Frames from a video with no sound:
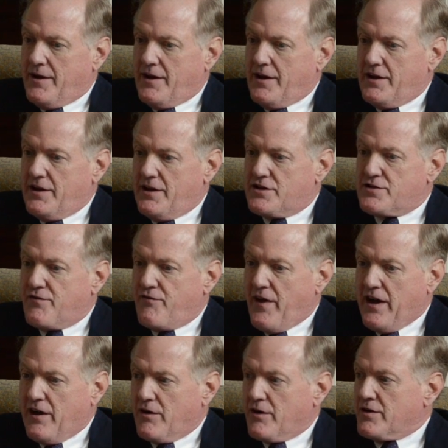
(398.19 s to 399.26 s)
It's
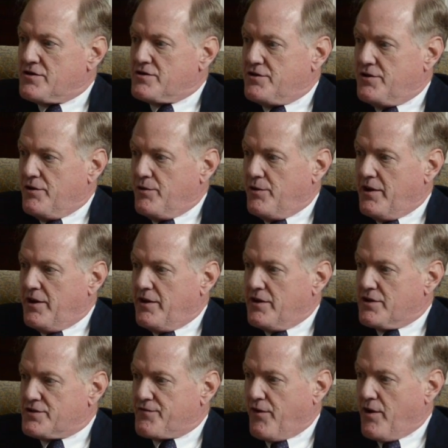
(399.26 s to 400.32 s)
failed its duty
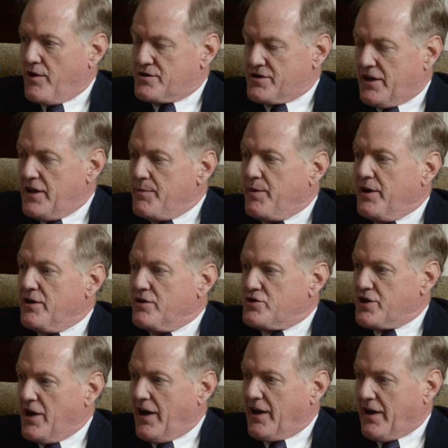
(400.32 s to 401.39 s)
as far as keeping in
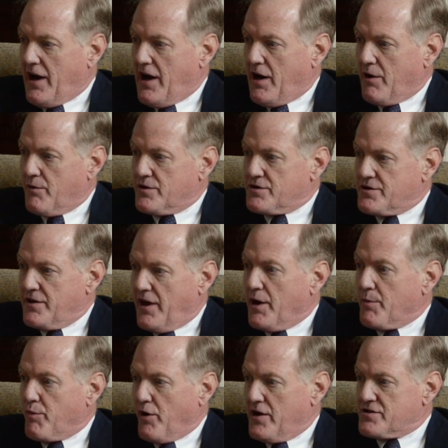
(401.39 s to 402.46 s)
check Congress and
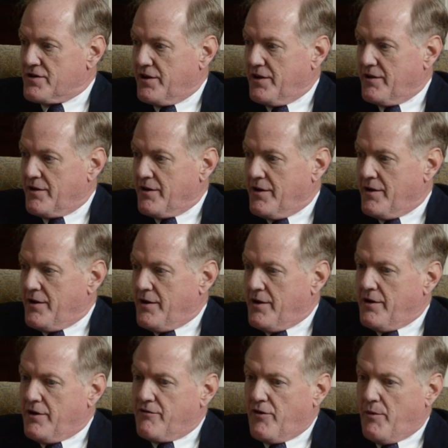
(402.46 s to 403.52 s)
our president
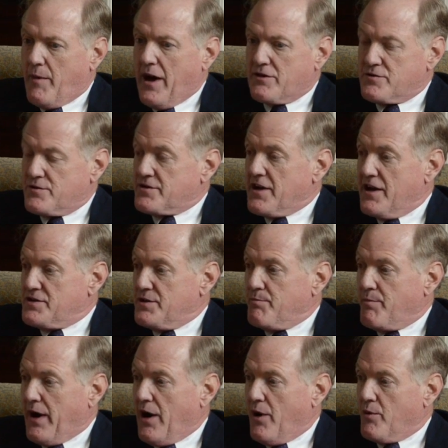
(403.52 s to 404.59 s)
from exercising
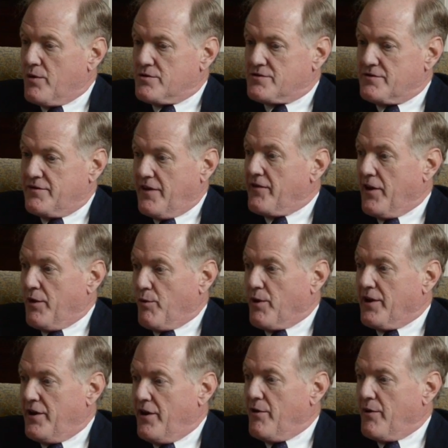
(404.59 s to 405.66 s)
powers that they
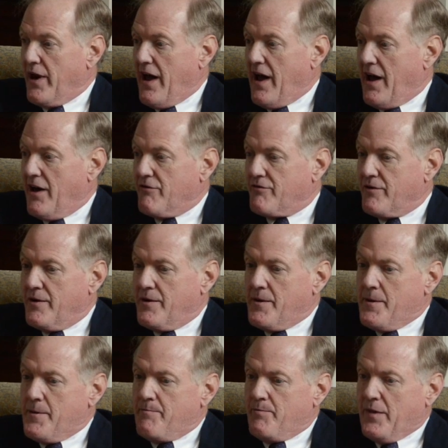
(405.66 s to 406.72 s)
really don't have.
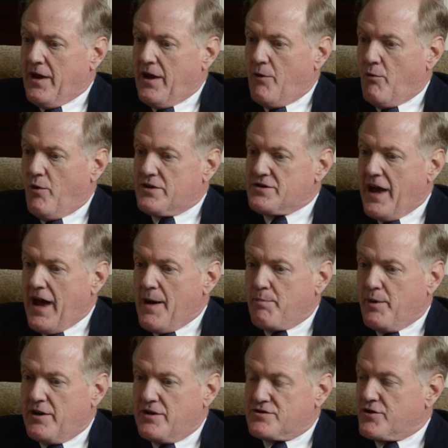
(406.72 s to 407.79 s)
And what's
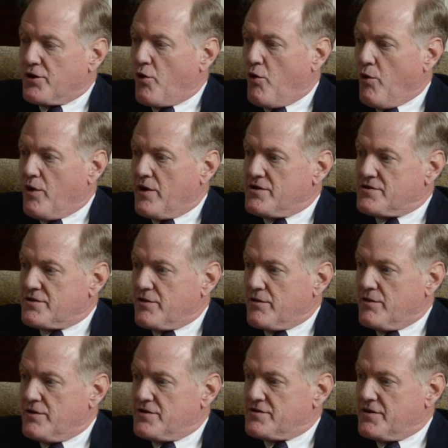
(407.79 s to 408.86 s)
happened is the court has
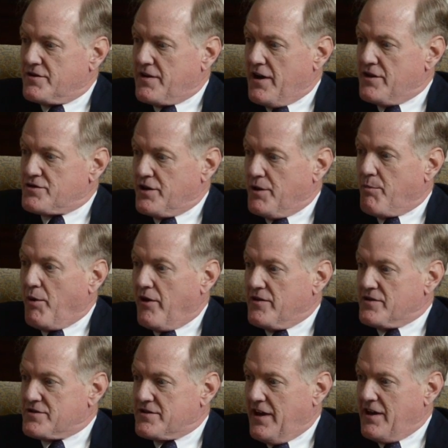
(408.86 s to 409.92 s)
turned its attention upon
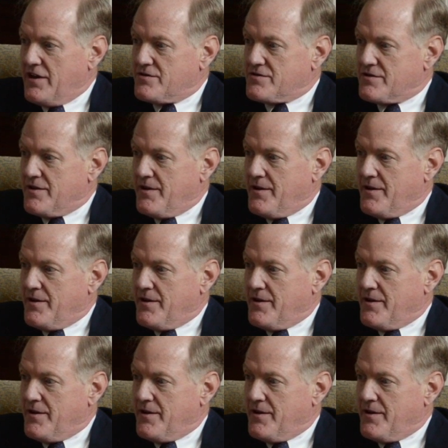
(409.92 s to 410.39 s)
the states